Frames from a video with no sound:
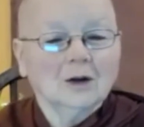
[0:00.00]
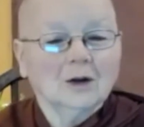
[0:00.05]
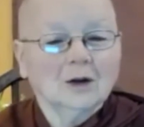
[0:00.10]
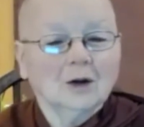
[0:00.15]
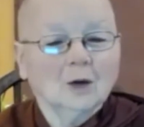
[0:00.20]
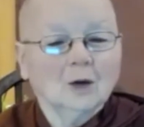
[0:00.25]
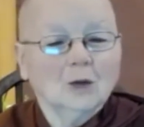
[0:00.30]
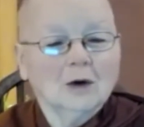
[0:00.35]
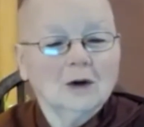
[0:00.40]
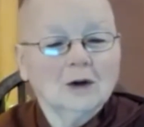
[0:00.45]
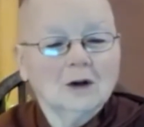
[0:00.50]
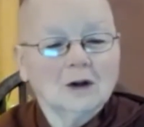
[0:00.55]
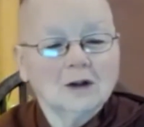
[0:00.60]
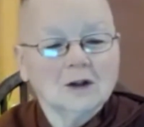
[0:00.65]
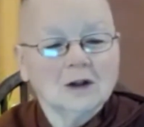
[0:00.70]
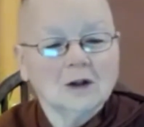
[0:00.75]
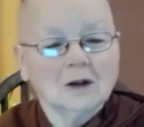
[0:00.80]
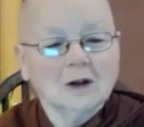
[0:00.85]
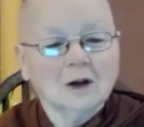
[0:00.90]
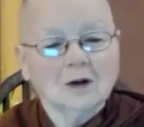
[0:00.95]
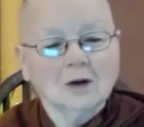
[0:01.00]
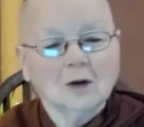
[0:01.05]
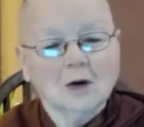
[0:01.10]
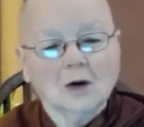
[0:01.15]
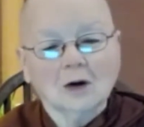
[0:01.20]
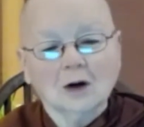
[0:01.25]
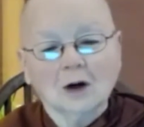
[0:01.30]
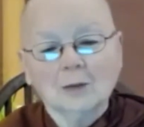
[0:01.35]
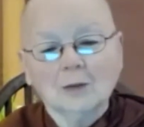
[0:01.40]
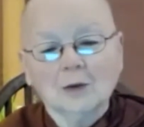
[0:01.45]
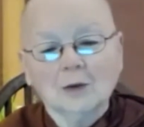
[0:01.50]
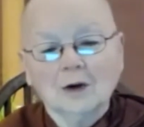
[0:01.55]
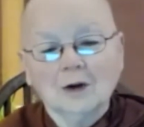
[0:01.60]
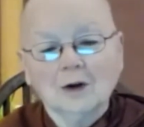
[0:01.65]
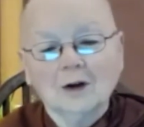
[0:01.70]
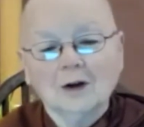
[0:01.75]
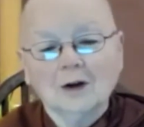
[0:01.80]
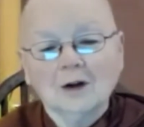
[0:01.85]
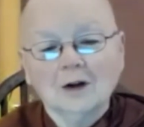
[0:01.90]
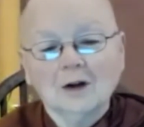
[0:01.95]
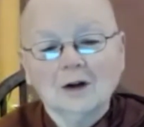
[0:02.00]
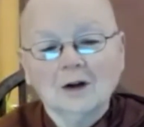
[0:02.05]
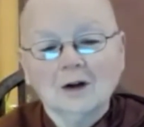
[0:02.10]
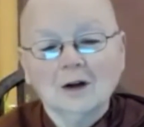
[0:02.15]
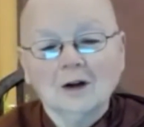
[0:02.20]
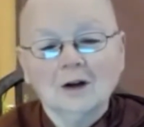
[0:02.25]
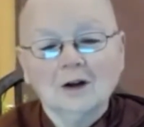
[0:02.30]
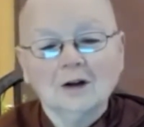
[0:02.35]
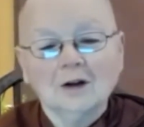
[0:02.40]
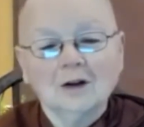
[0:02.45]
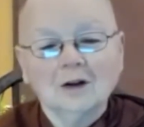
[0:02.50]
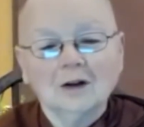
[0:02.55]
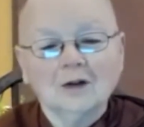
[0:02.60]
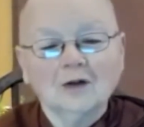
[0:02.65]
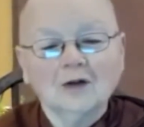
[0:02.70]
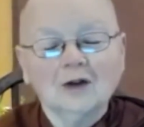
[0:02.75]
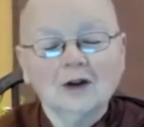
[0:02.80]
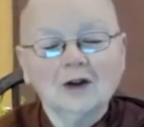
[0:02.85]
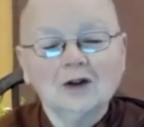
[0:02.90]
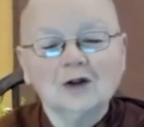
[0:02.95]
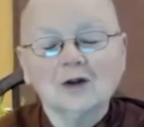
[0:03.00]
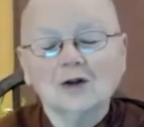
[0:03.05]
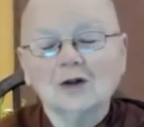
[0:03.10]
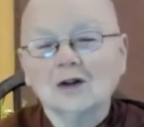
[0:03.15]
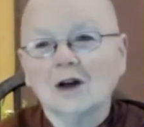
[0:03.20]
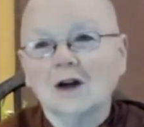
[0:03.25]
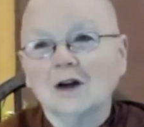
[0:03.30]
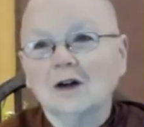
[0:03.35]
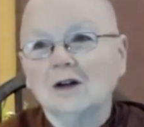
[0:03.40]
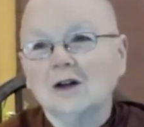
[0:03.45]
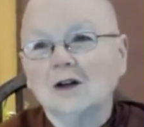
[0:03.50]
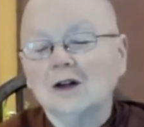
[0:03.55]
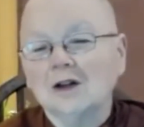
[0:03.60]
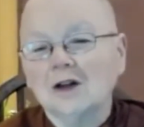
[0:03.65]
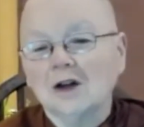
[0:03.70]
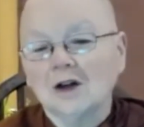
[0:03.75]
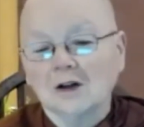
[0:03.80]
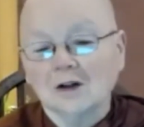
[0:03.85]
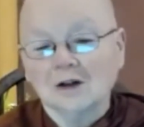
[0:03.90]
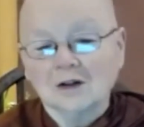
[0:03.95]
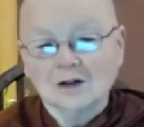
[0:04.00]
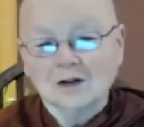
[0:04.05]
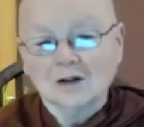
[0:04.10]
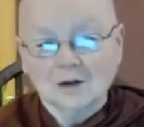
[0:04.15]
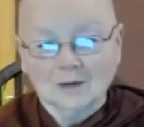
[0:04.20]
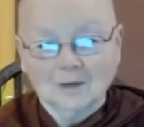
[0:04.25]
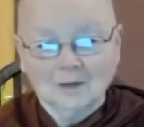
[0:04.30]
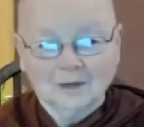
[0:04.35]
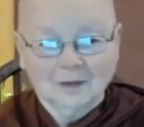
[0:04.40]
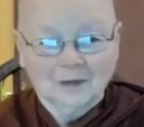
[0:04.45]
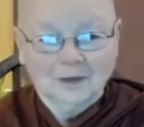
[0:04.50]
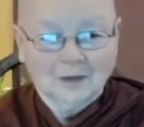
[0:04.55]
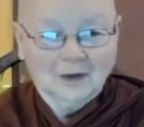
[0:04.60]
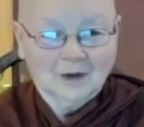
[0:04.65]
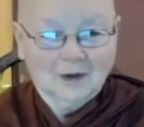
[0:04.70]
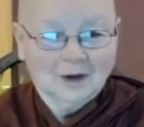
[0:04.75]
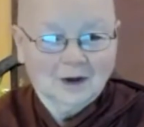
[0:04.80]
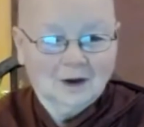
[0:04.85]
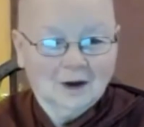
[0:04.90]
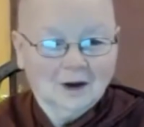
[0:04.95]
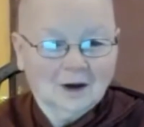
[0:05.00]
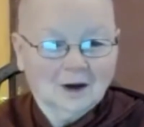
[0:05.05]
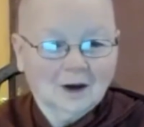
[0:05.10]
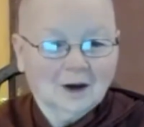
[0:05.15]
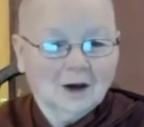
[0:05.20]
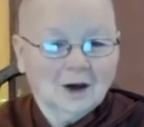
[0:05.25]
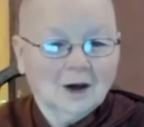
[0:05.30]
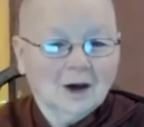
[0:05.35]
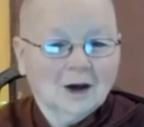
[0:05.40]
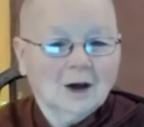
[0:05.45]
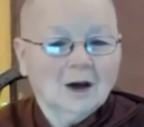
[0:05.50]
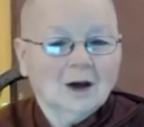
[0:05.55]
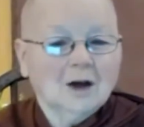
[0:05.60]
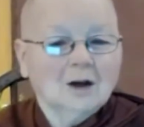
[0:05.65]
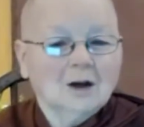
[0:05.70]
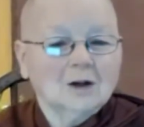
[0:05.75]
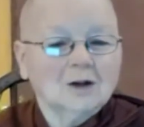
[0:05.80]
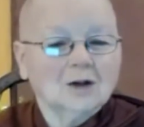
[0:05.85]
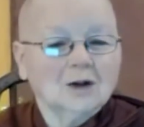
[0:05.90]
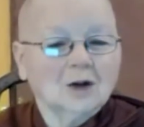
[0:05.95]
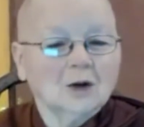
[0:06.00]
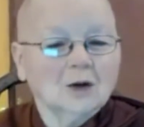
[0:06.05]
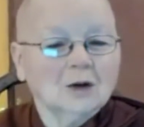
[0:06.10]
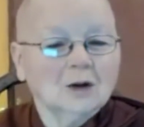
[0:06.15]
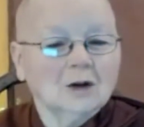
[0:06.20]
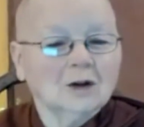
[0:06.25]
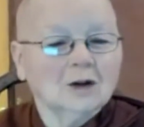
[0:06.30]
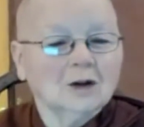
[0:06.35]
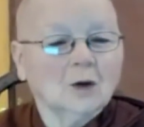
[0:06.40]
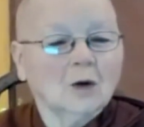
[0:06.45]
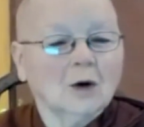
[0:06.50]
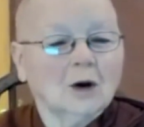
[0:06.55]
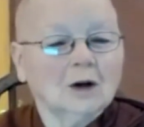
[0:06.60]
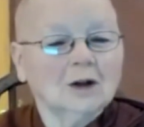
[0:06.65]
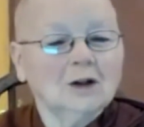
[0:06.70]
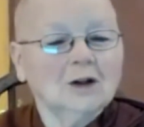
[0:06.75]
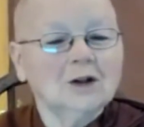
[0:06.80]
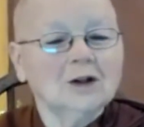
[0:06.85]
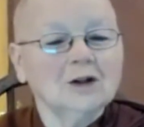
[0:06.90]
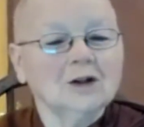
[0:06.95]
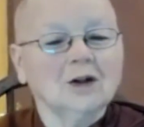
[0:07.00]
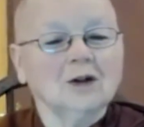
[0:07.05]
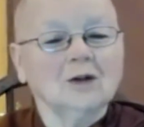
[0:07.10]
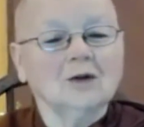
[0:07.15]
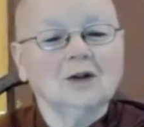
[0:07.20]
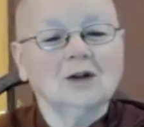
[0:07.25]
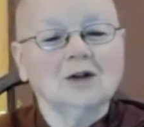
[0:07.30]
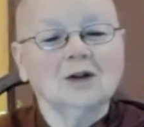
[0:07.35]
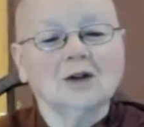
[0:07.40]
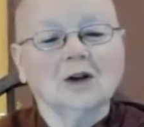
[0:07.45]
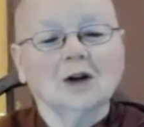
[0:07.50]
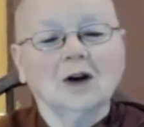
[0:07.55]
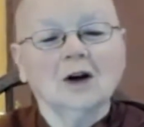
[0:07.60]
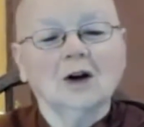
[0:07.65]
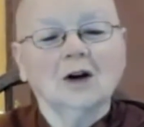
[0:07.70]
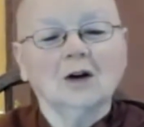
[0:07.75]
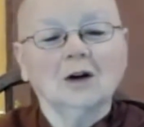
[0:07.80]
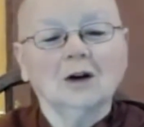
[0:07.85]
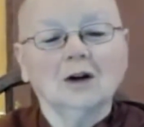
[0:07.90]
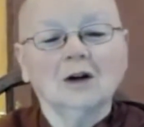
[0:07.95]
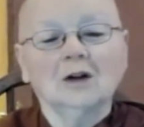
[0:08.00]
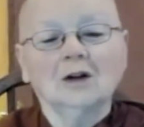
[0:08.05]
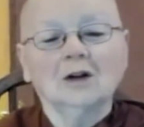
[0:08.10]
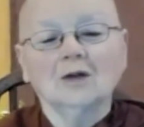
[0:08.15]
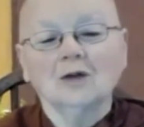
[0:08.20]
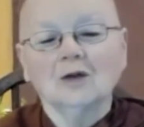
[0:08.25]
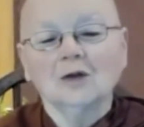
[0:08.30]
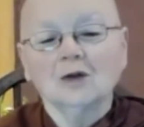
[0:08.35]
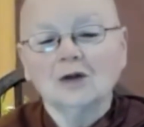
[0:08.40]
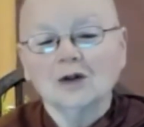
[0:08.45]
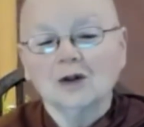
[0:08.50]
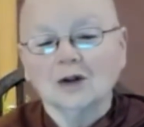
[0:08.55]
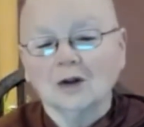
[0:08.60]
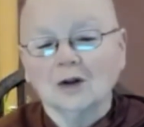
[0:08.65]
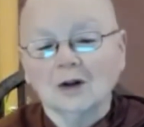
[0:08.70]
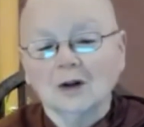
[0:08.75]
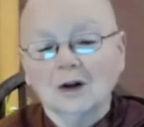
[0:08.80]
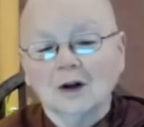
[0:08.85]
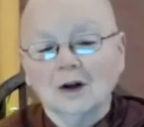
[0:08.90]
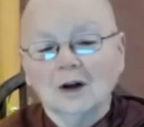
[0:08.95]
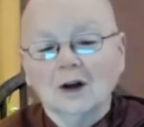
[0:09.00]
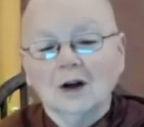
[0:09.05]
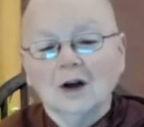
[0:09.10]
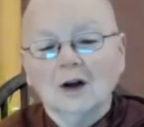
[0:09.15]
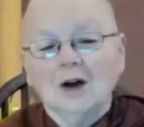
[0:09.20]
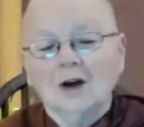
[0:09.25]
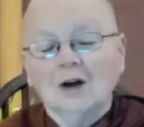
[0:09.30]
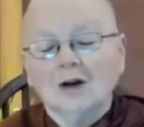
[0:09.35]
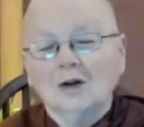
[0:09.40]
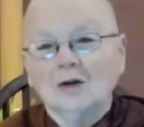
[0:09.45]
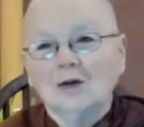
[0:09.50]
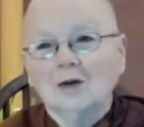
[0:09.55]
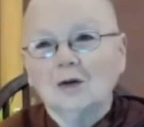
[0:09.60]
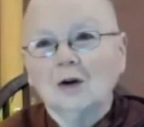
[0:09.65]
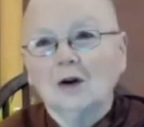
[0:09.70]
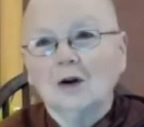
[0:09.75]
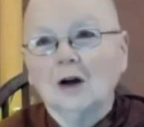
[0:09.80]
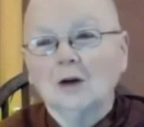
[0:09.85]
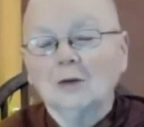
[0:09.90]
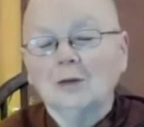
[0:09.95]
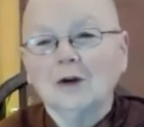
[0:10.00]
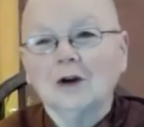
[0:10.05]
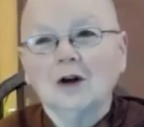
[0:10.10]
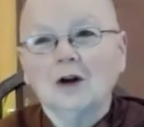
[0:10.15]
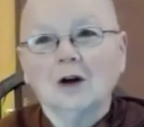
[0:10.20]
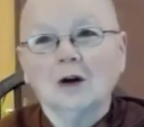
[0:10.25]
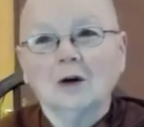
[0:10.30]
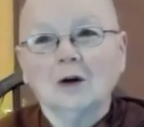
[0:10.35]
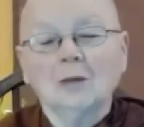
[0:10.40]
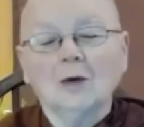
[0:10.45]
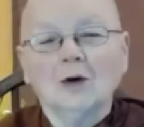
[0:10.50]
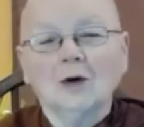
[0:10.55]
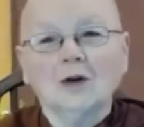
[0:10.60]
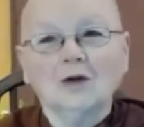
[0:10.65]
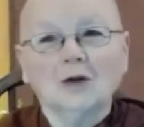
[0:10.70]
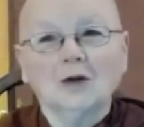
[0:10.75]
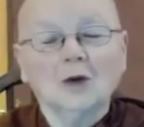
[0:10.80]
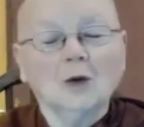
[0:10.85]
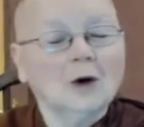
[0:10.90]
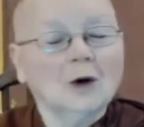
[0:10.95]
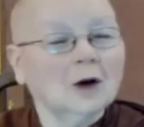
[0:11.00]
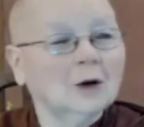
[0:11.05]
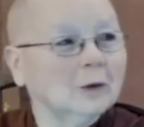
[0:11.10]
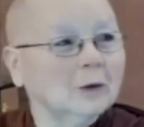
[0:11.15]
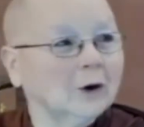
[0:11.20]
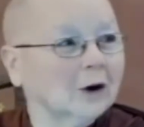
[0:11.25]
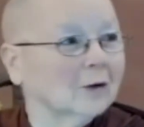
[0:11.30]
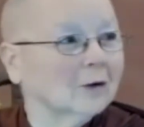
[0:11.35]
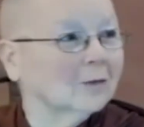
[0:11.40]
One doesn't get caught up in the features and details, so that the qualities of desire and aversion do not become overwhelming.